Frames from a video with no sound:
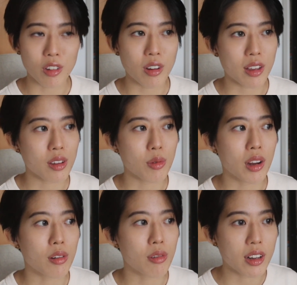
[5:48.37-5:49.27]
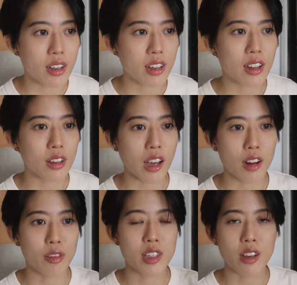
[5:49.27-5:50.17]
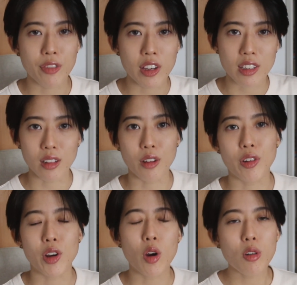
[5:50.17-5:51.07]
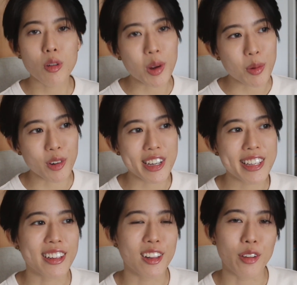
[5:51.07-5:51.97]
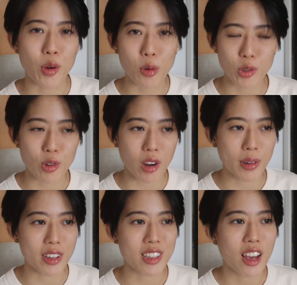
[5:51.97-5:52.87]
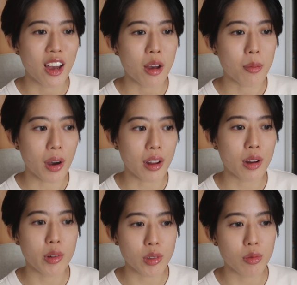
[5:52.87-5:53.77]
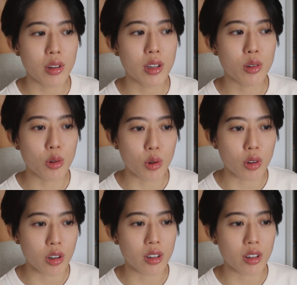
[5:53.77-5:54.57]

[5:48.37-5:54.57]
I think when I read it, it kind of surfaced a lot of very old memories and a lot of old traumas, but it was a really good